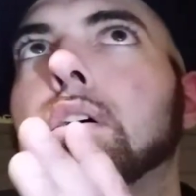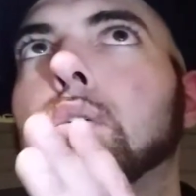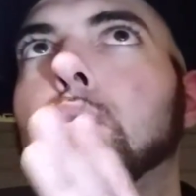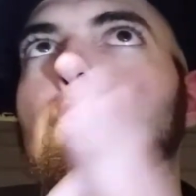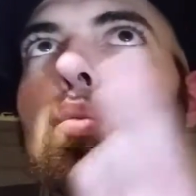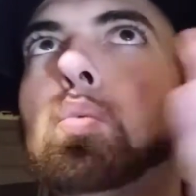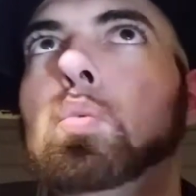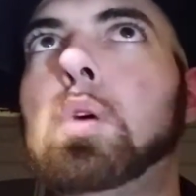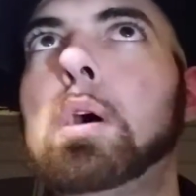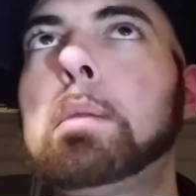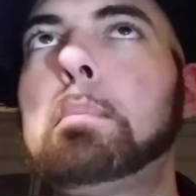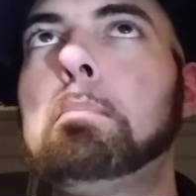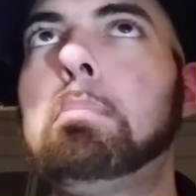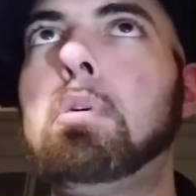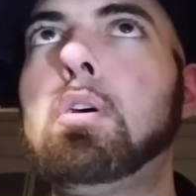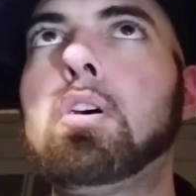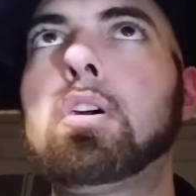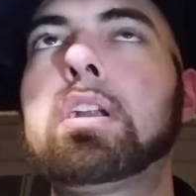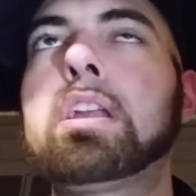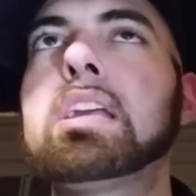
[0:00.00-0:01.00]
one
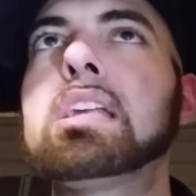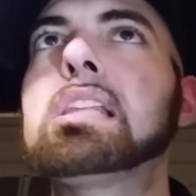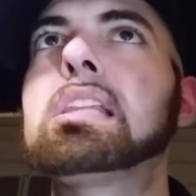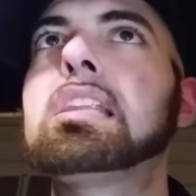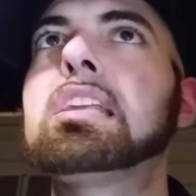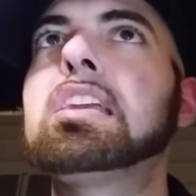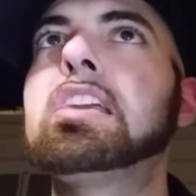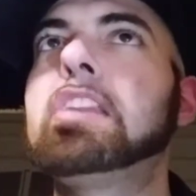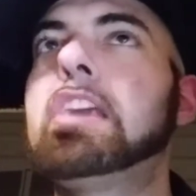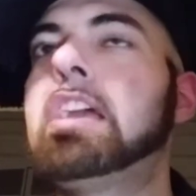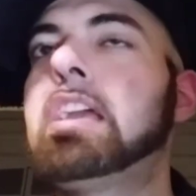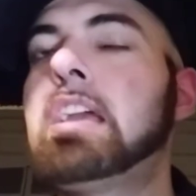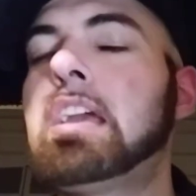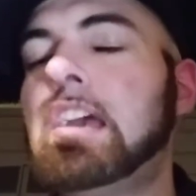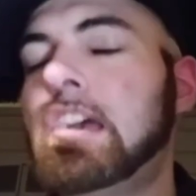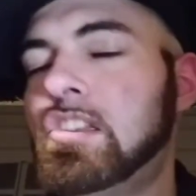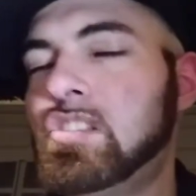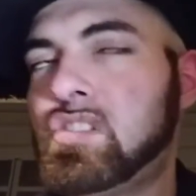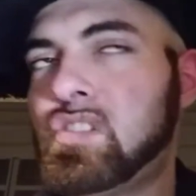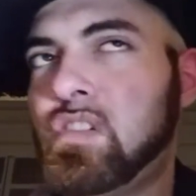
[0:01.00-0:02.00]
party leaning
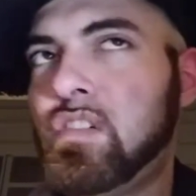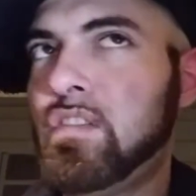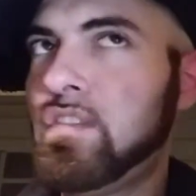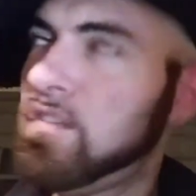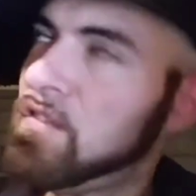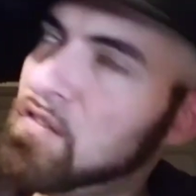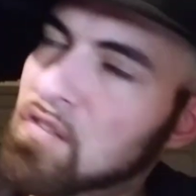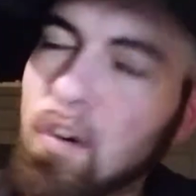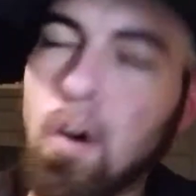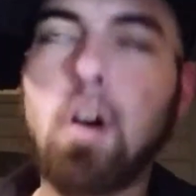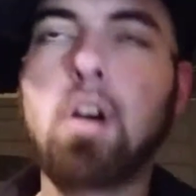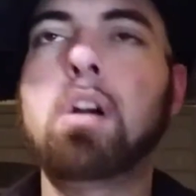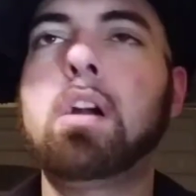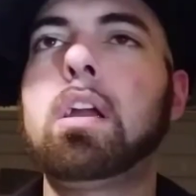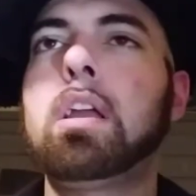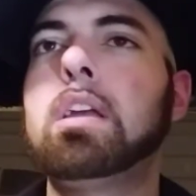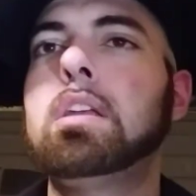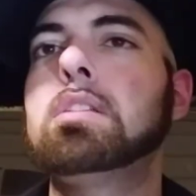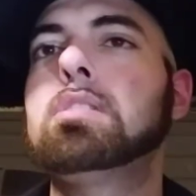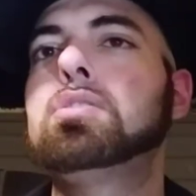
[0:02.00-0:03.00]
as far
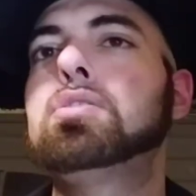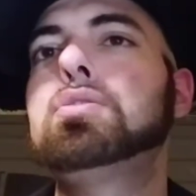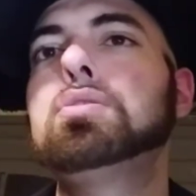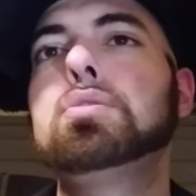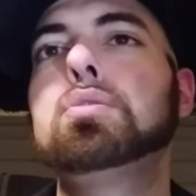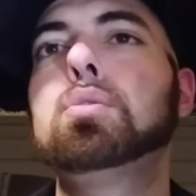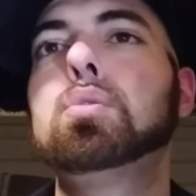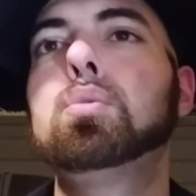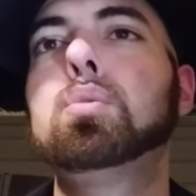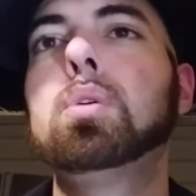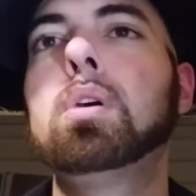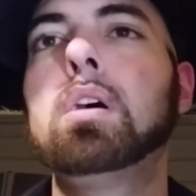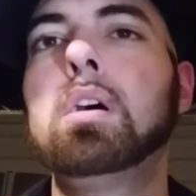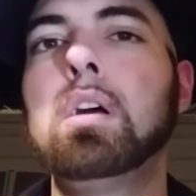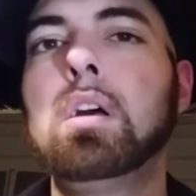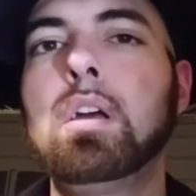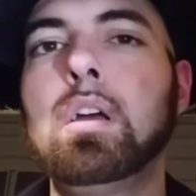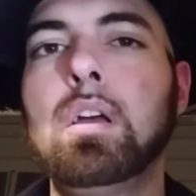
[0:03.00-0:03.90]
into